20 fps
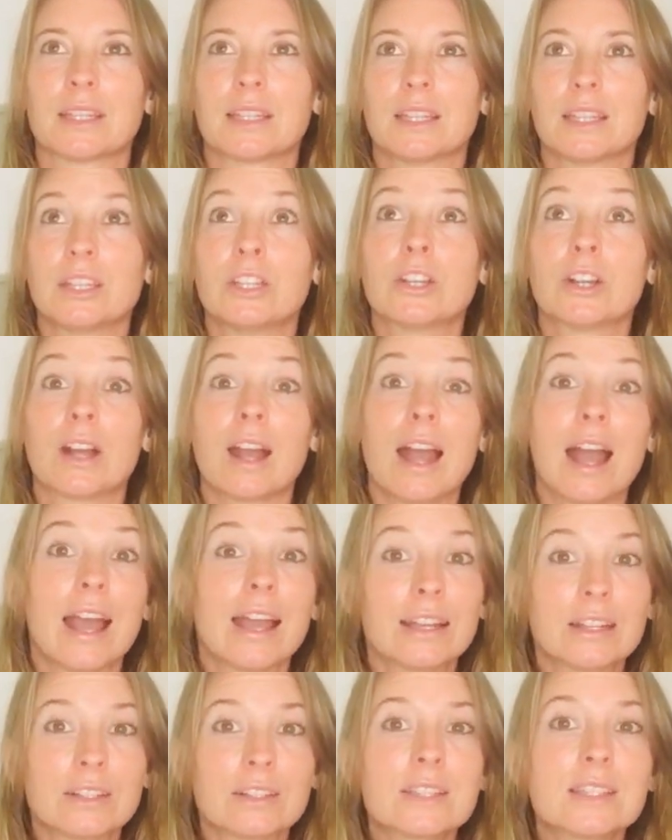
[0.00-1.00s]
your
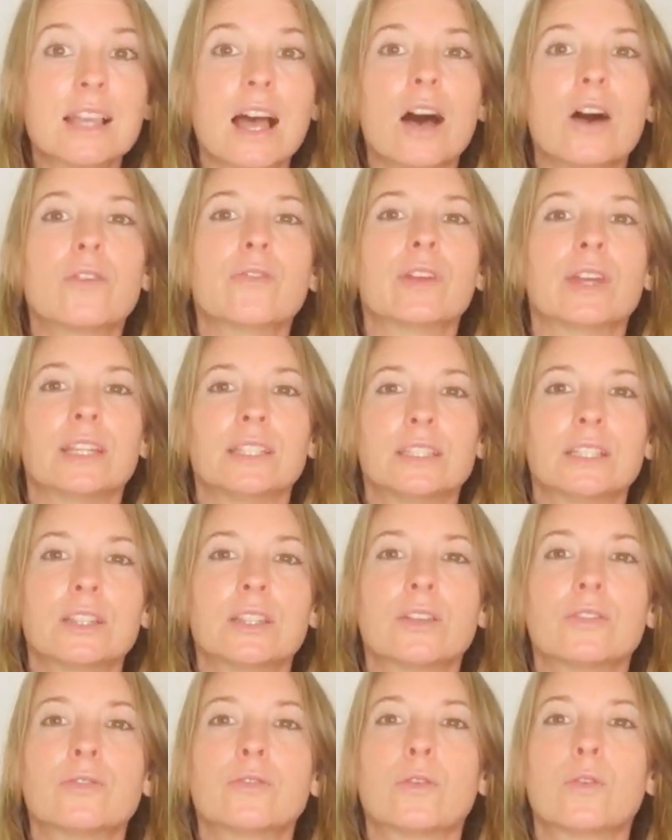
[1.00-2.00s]
higher self into
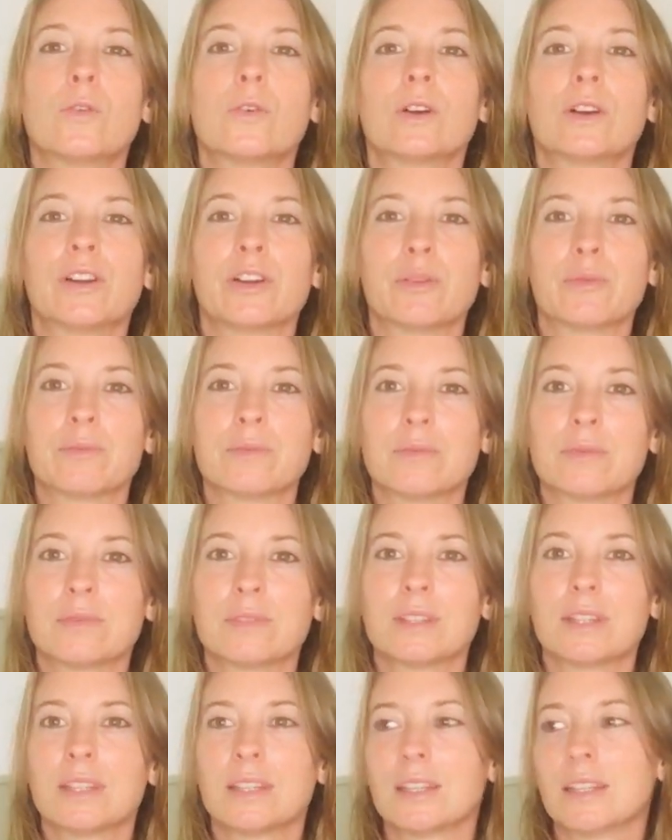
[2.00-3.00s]
the form
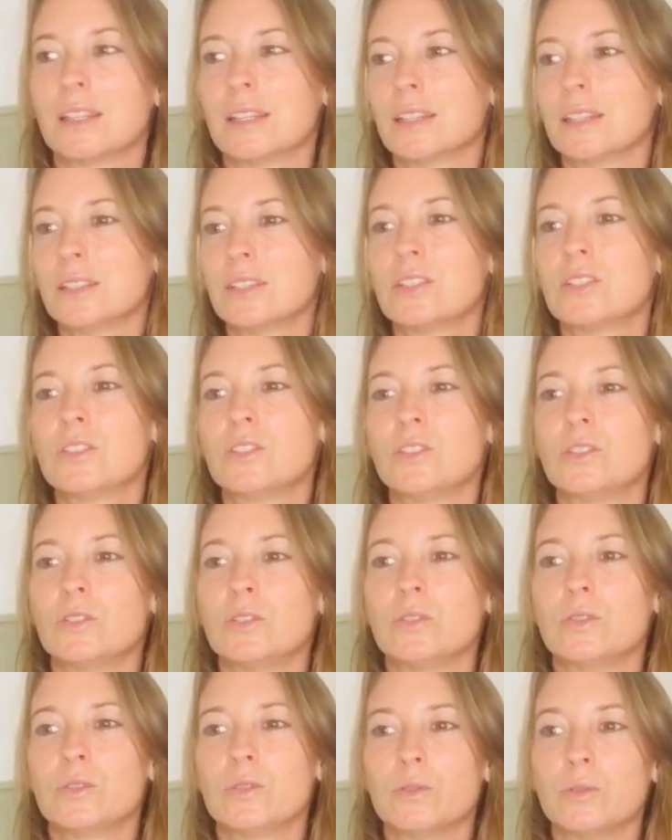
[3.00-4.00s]

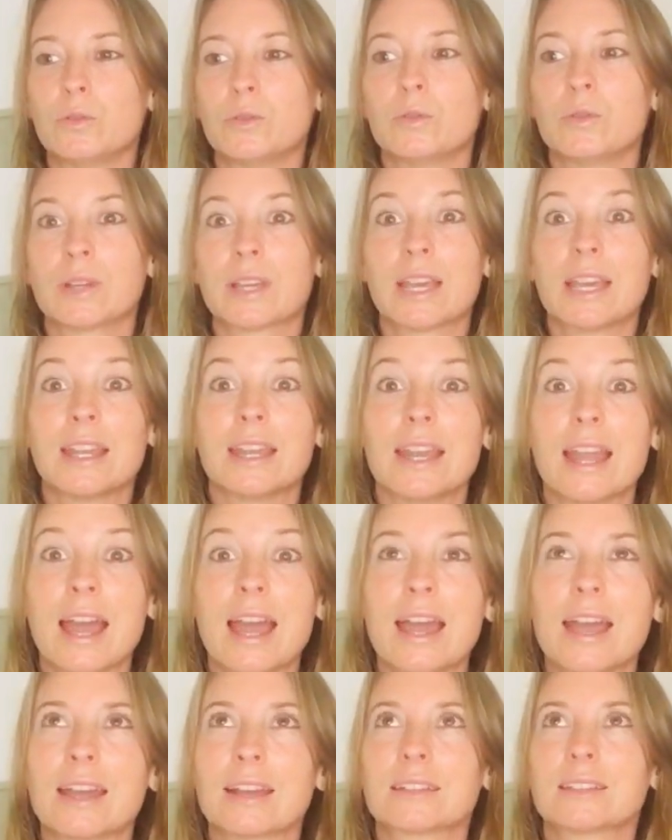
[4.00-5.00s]
to
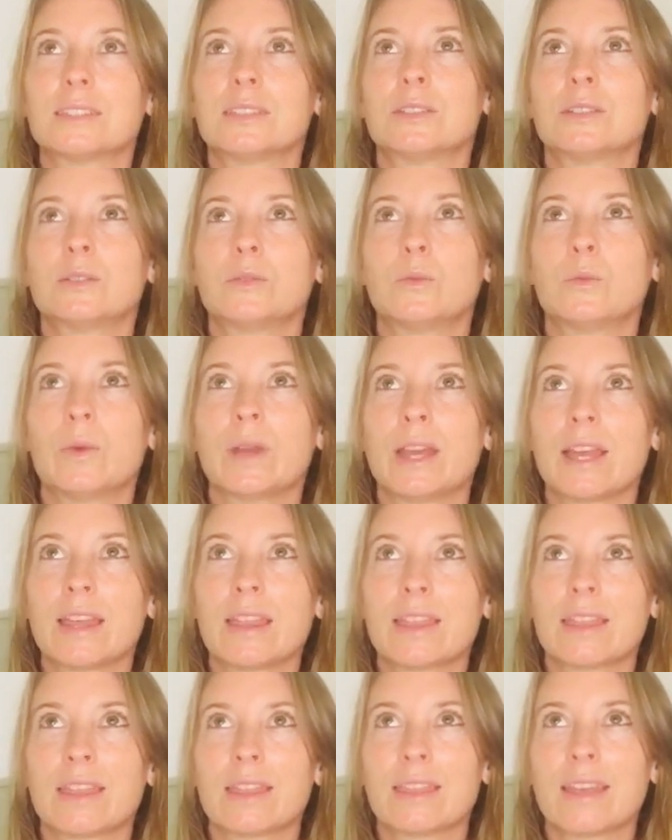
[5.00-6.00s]
connect
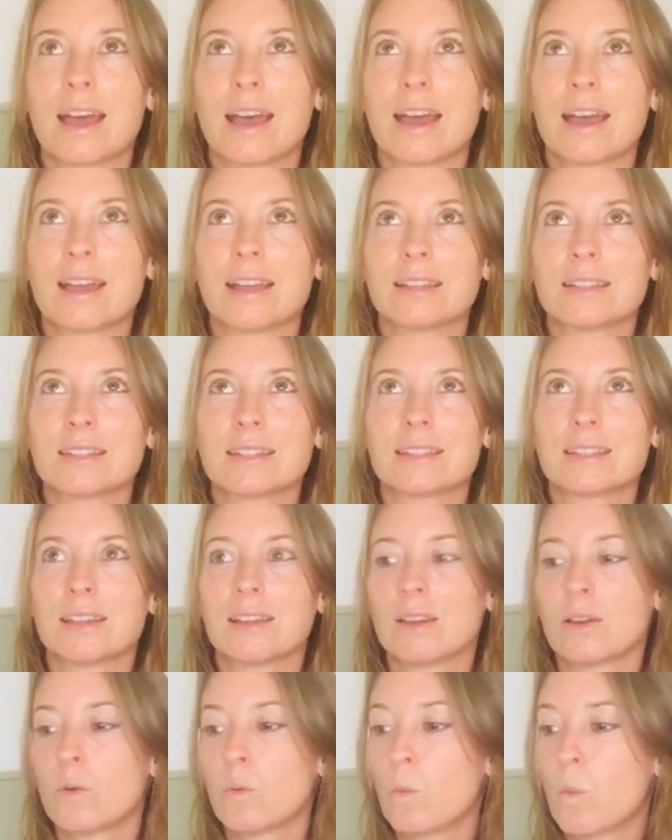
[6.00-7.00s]
with that
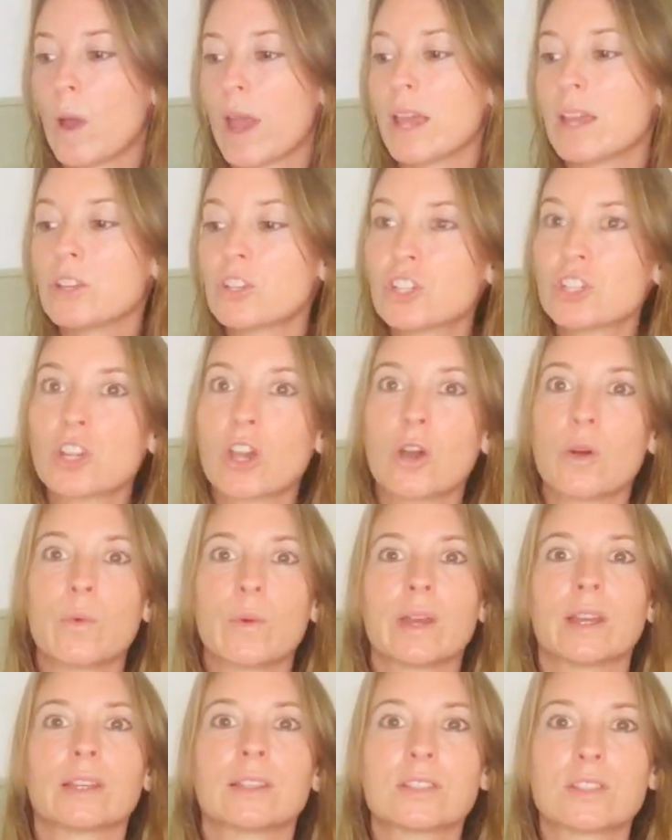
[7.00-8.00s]

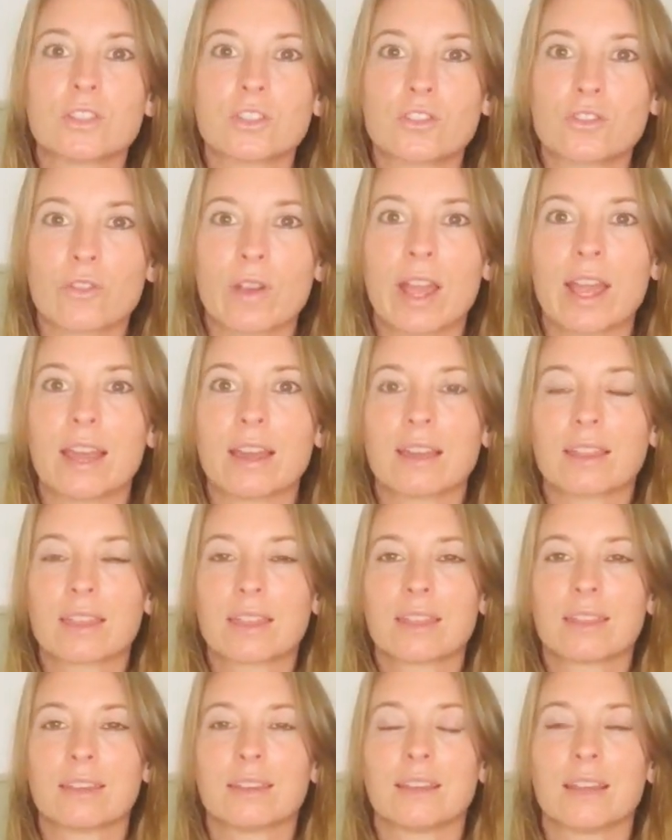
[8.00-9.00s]
way-showing strength,
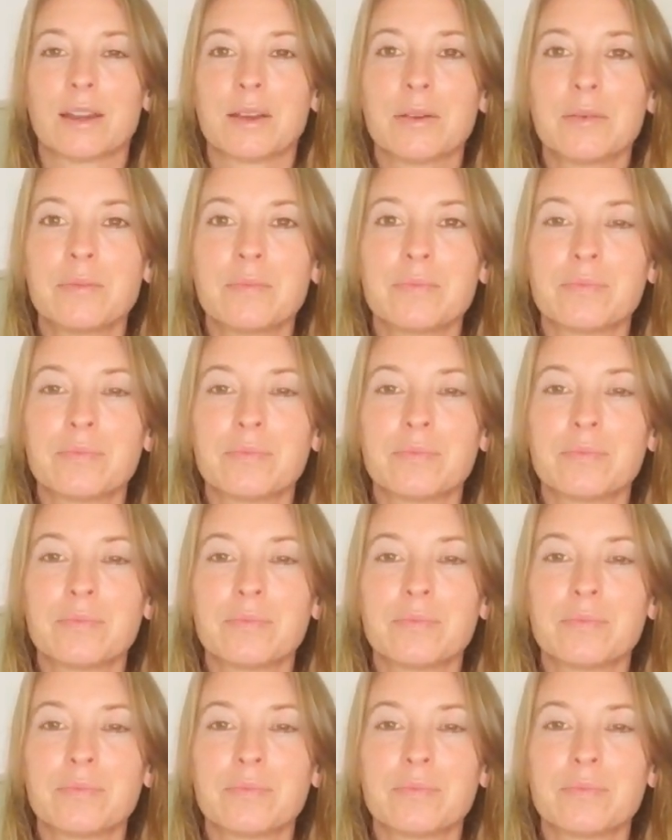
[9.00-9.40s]
yeah?